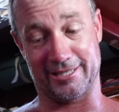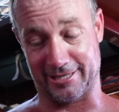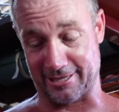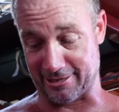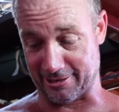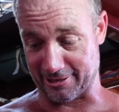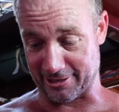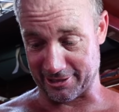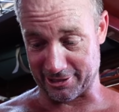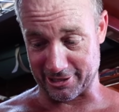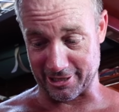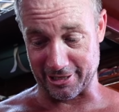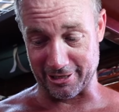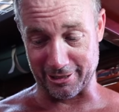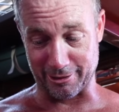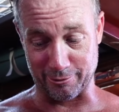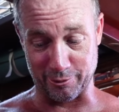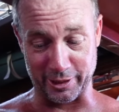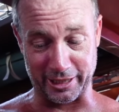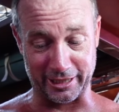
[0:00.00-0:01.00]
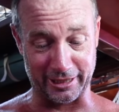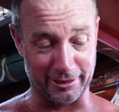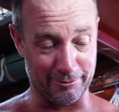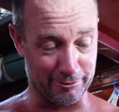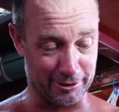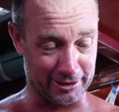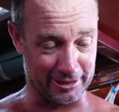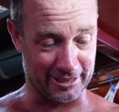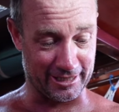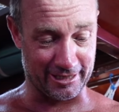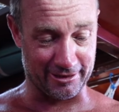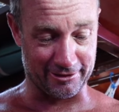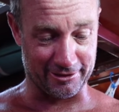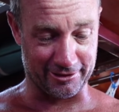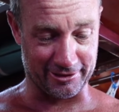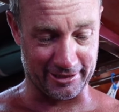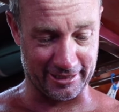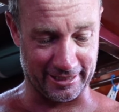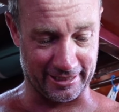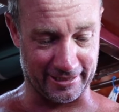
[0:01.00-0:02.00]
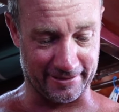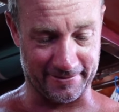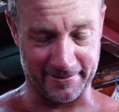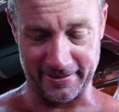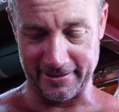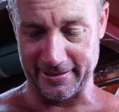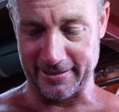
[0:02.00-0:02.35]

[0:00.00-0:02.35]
so I'm going to show you quickly what's going on here.